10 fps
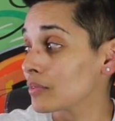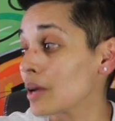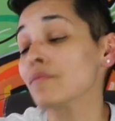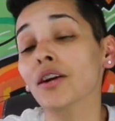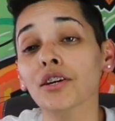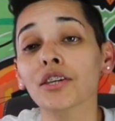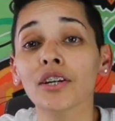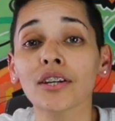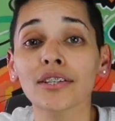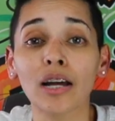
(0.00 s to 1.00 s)
I'm very
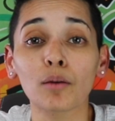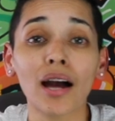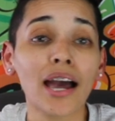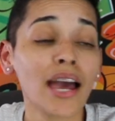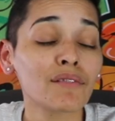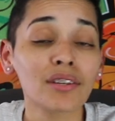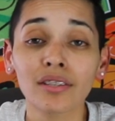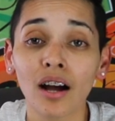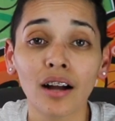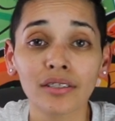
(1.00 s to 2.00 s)
curious now, but I haven't
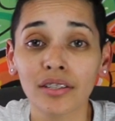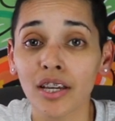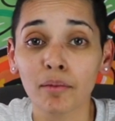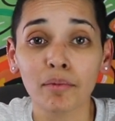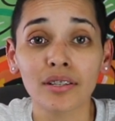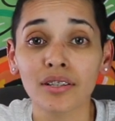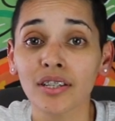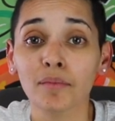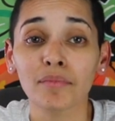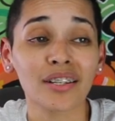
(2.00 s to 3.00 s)
talked to him and
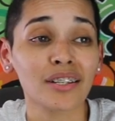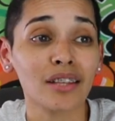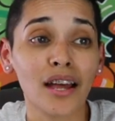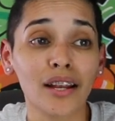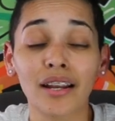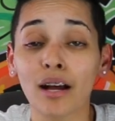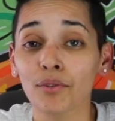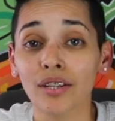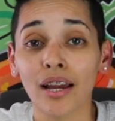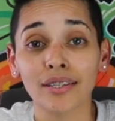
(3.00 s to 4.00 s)
seen him since then, and I
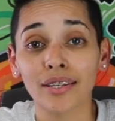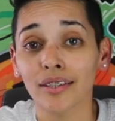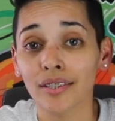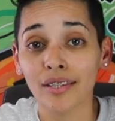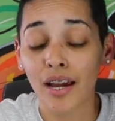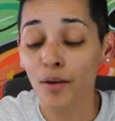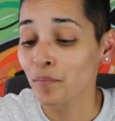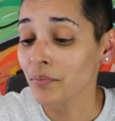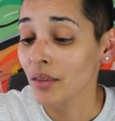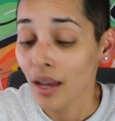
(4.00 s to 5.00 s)
was 19 at the time.
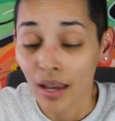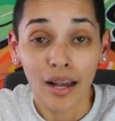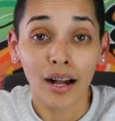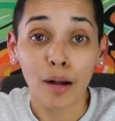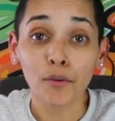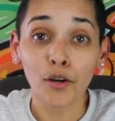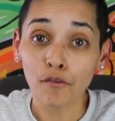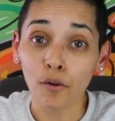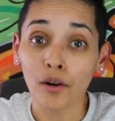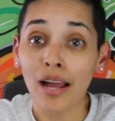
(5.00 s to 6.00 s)
I'm
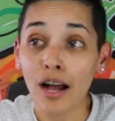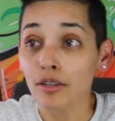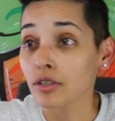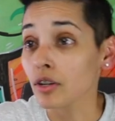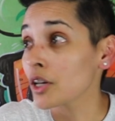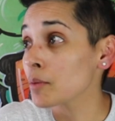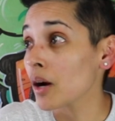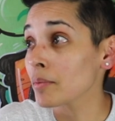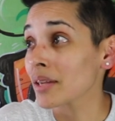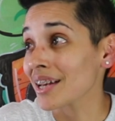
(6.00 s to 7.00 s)
34 now, so he
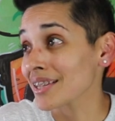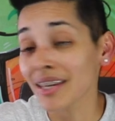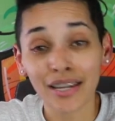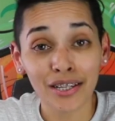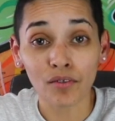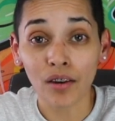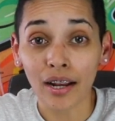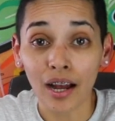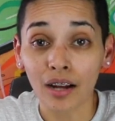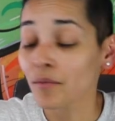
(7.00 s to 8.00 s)
probably has kids
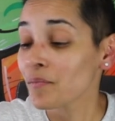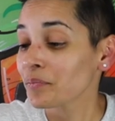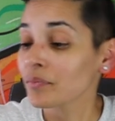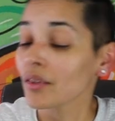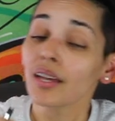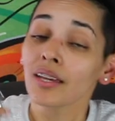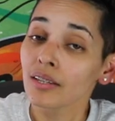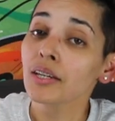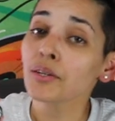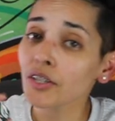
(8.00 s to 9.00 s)
right now.
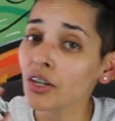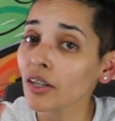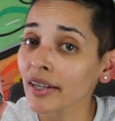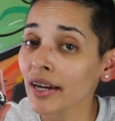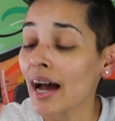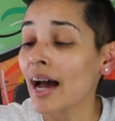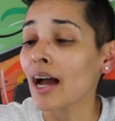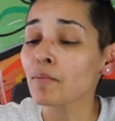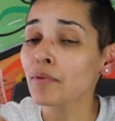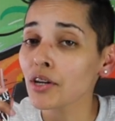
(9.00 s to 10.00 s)
He's a good looking
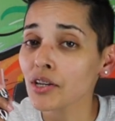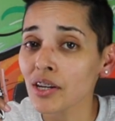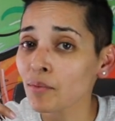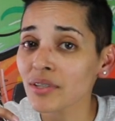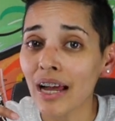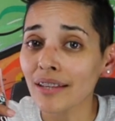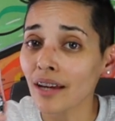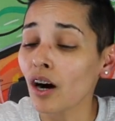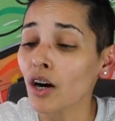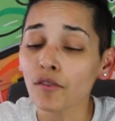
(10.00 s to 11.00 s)
guy. It was not
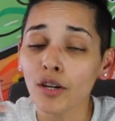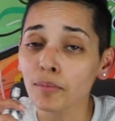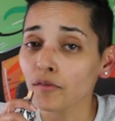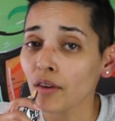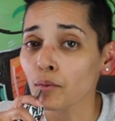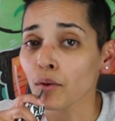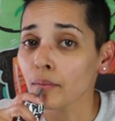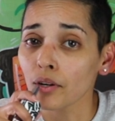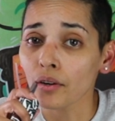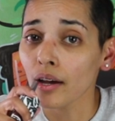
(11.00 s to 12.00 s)
that hard for him to find
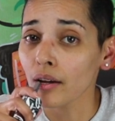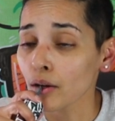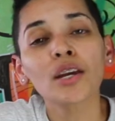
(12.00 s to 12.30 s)
women, okay?